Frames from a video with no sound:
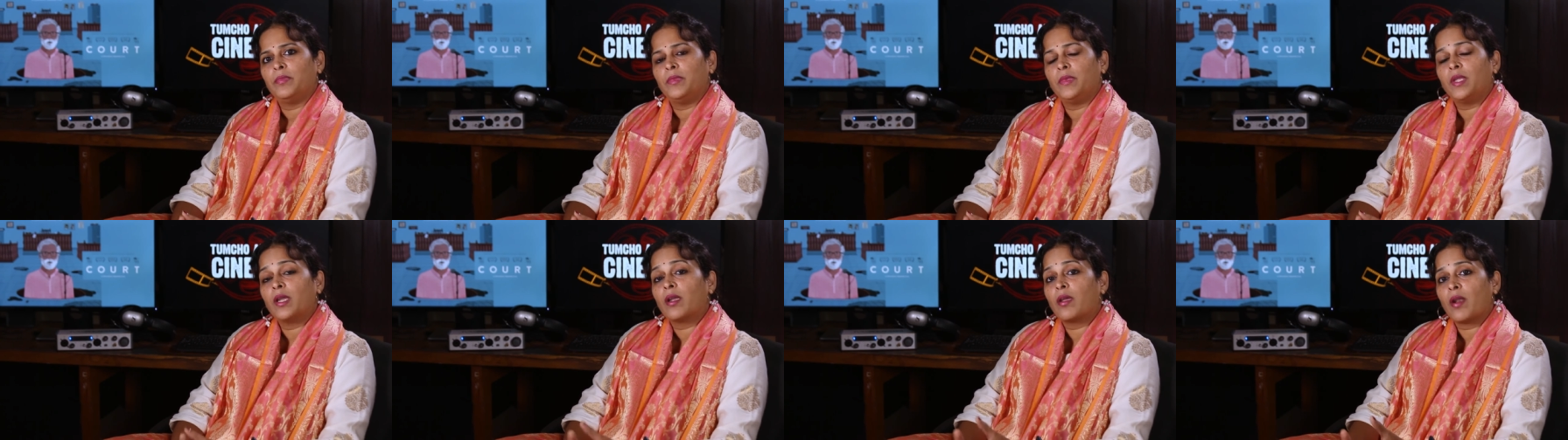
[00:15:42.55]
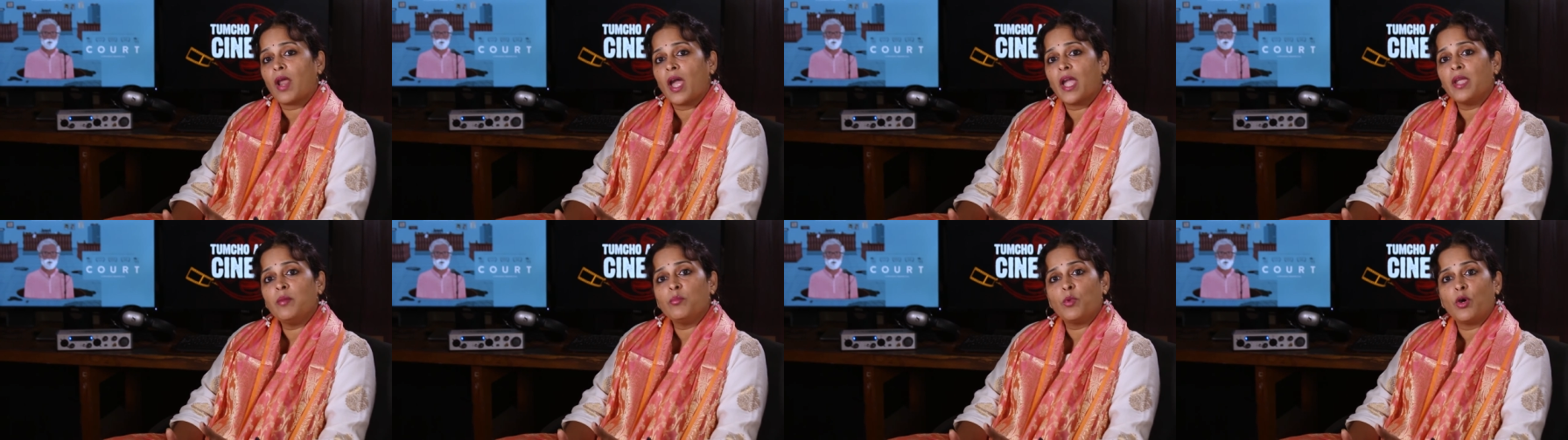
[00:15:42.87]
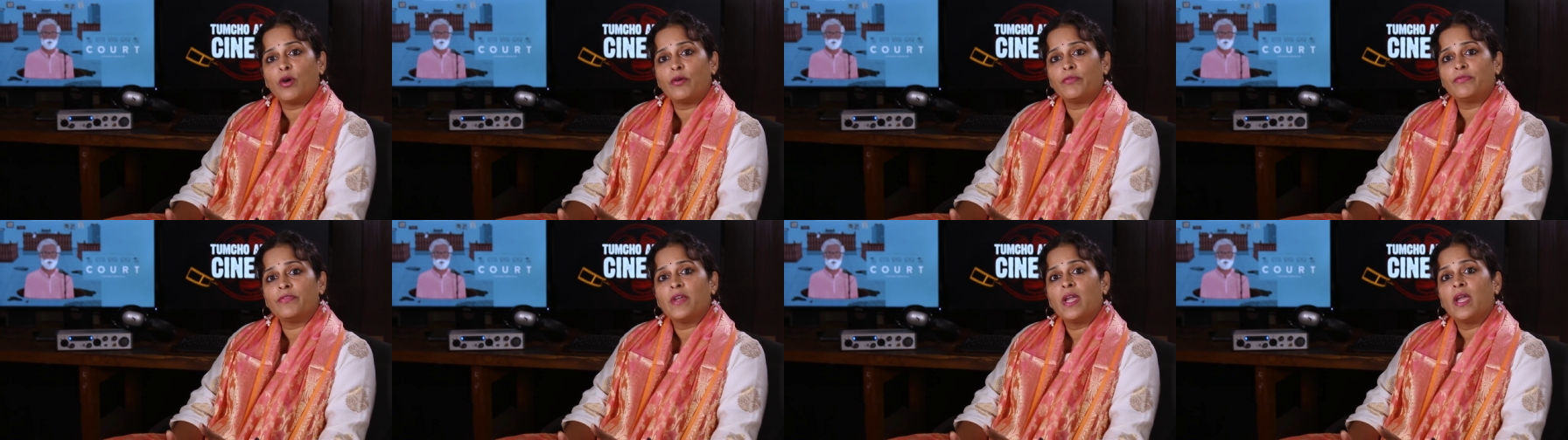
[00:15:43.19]
the crime
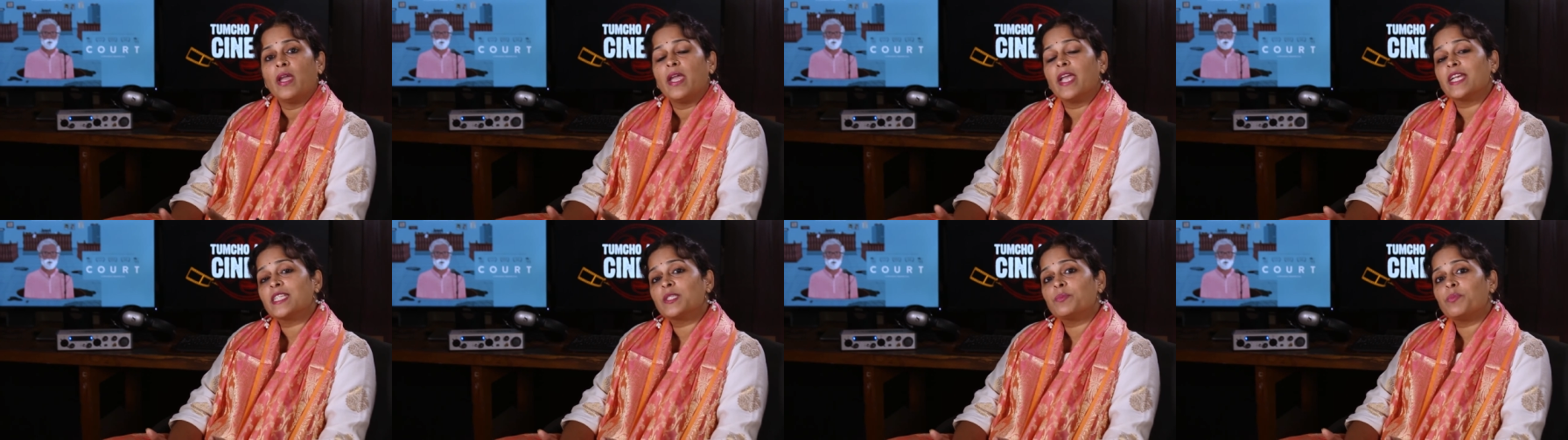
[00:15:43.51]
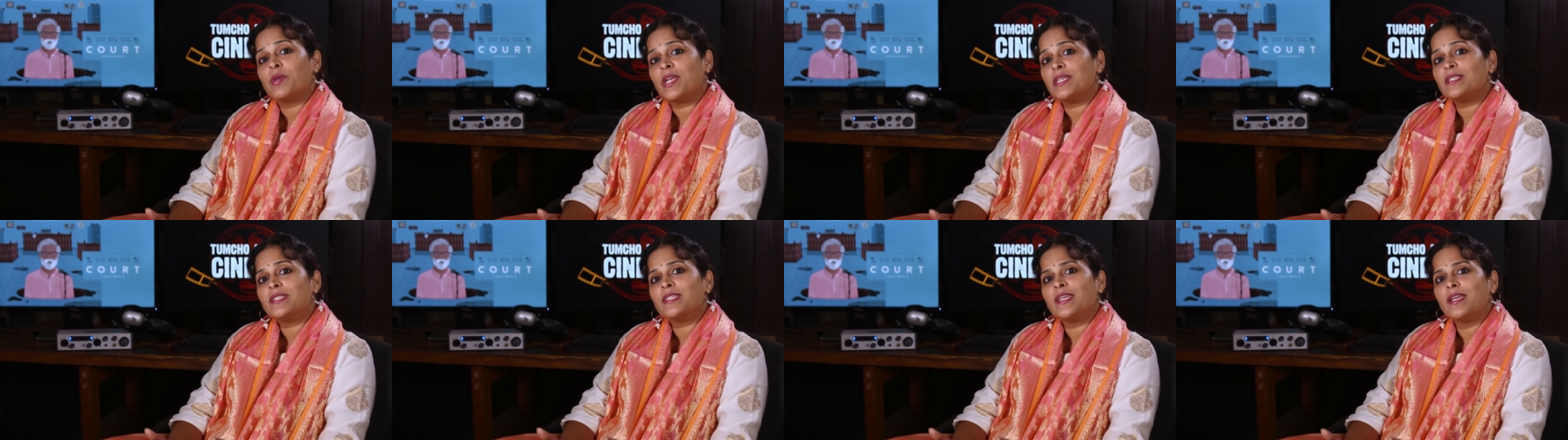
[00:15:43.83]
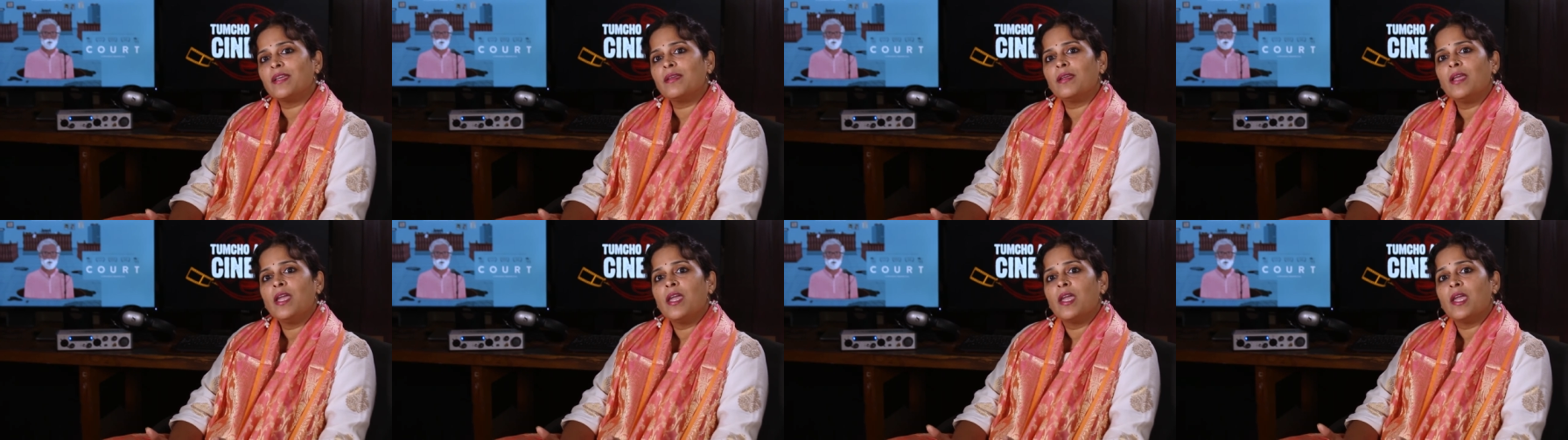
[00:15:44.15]
of
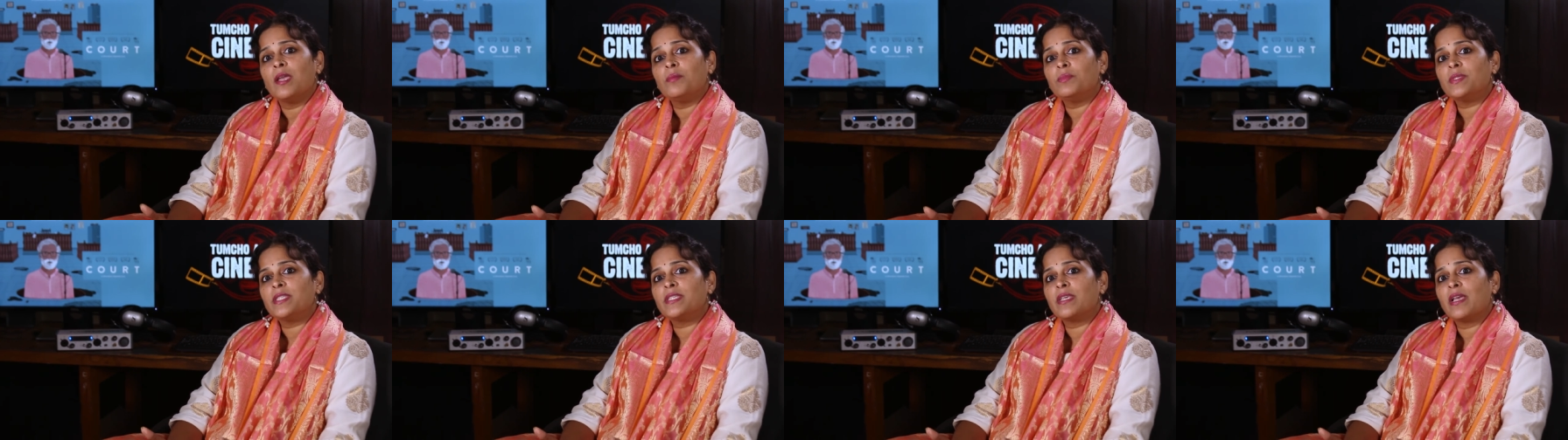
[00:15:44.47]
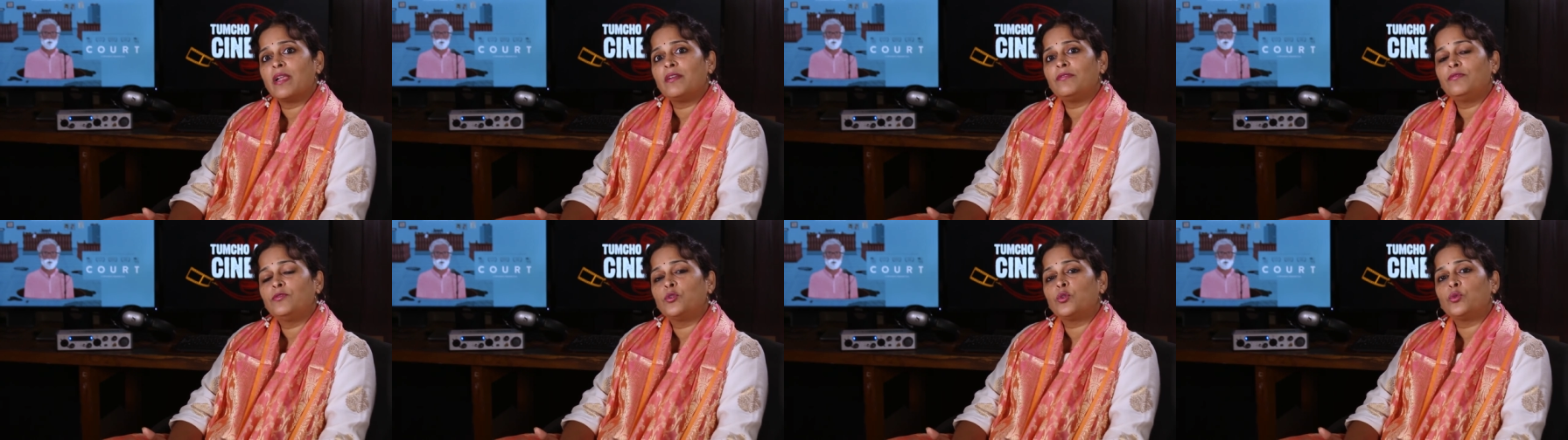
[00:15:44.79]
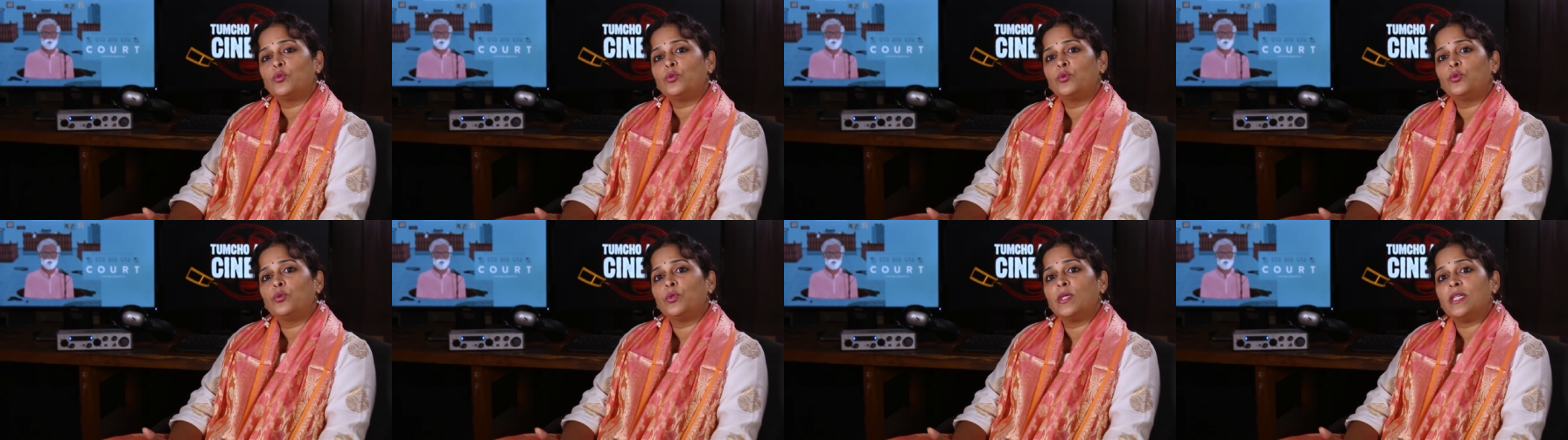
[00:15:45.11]
expressing himself
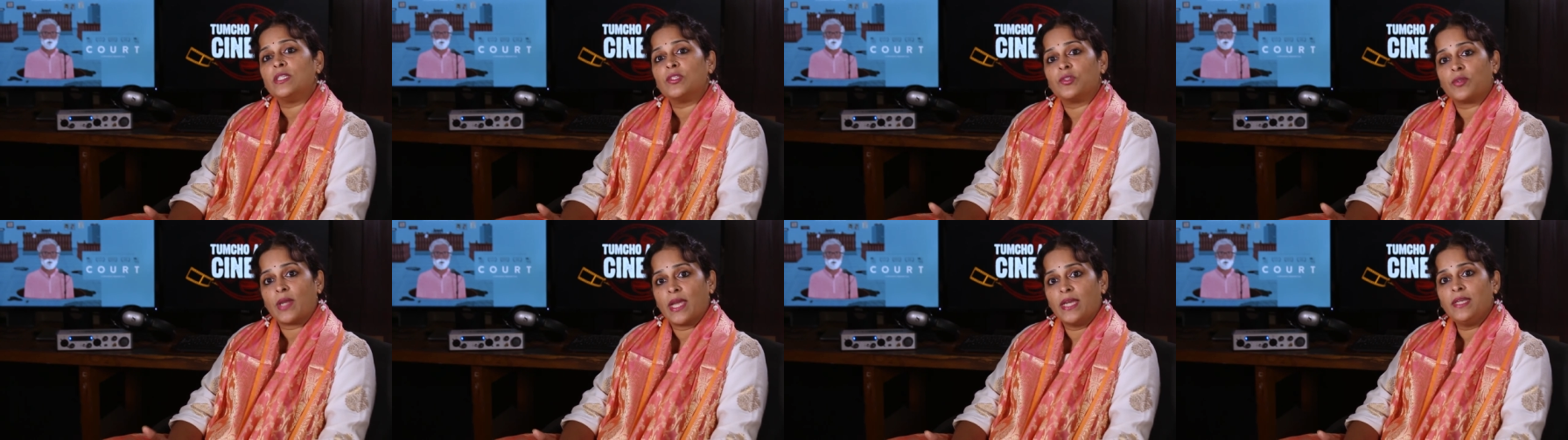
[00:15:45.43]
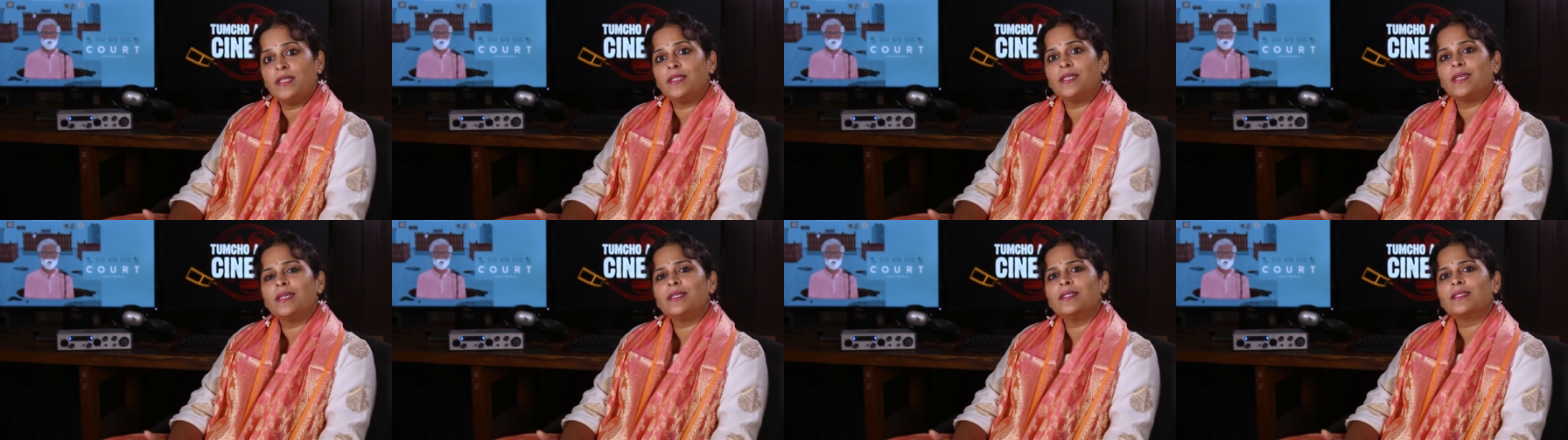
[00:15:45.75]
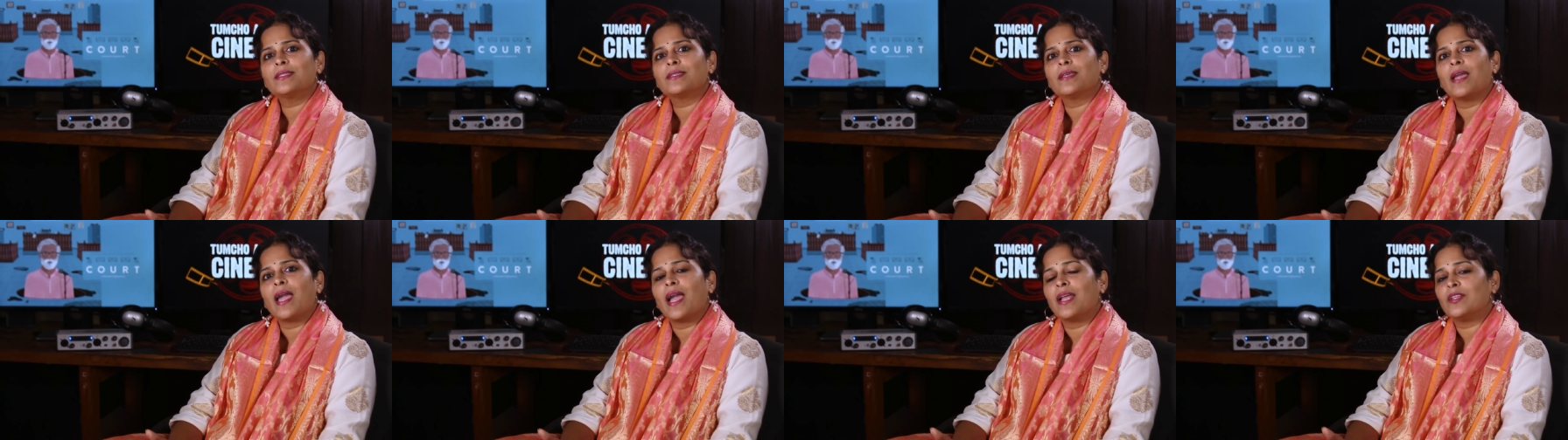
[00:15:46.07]
through his
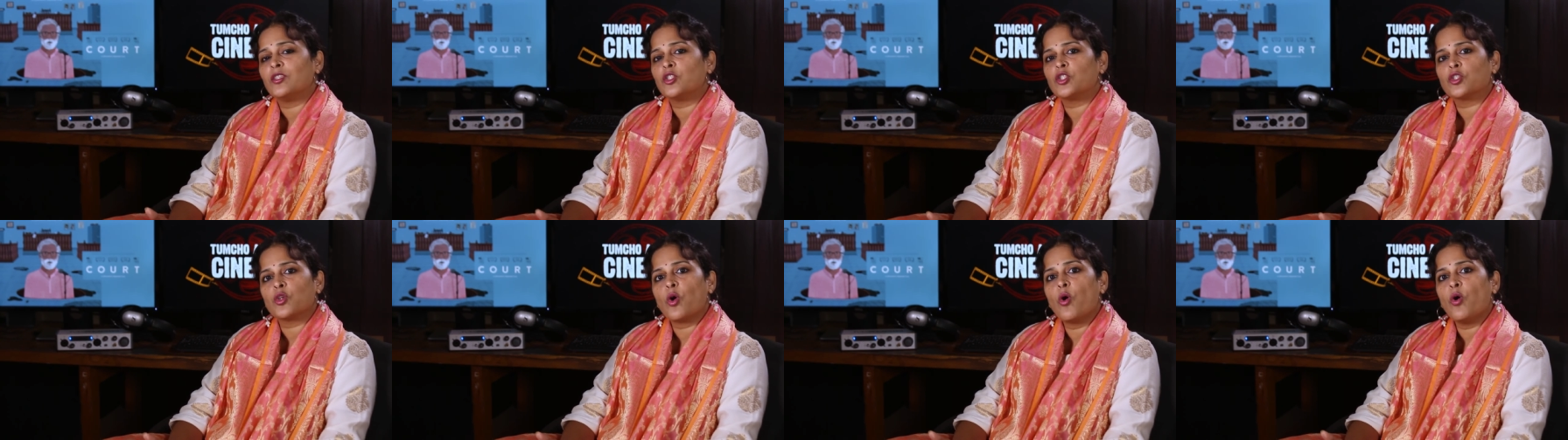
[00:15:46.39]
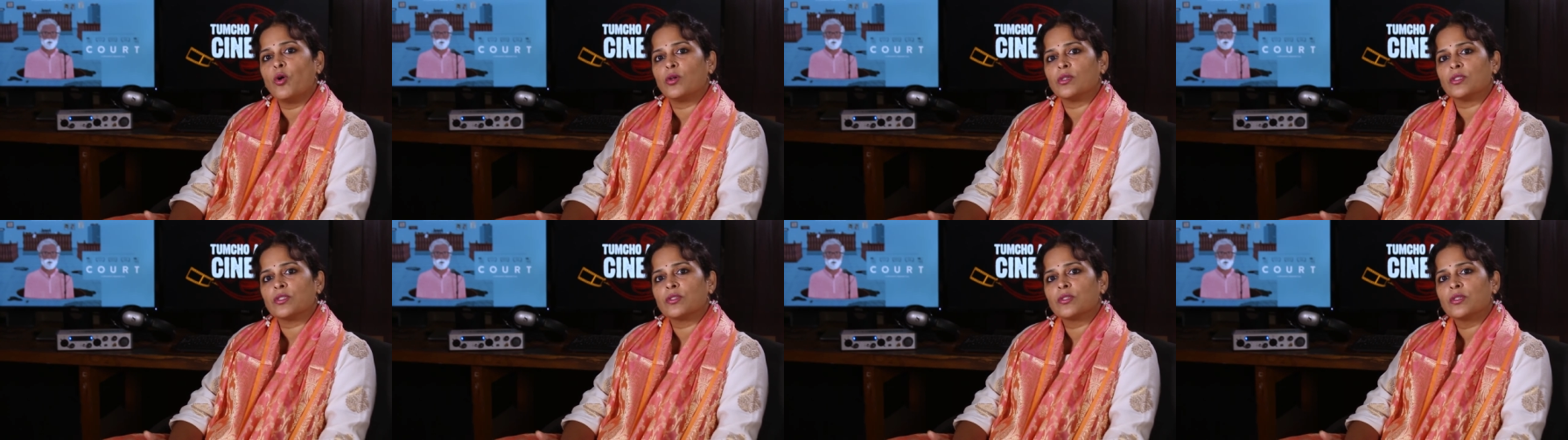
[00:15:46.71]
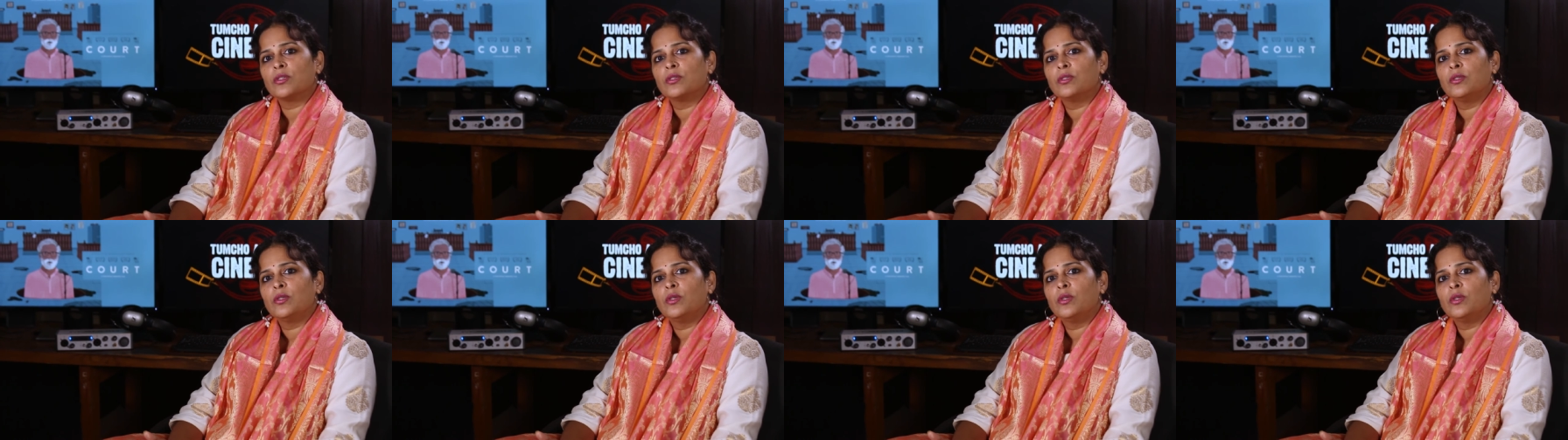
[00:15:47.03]
writings and songs,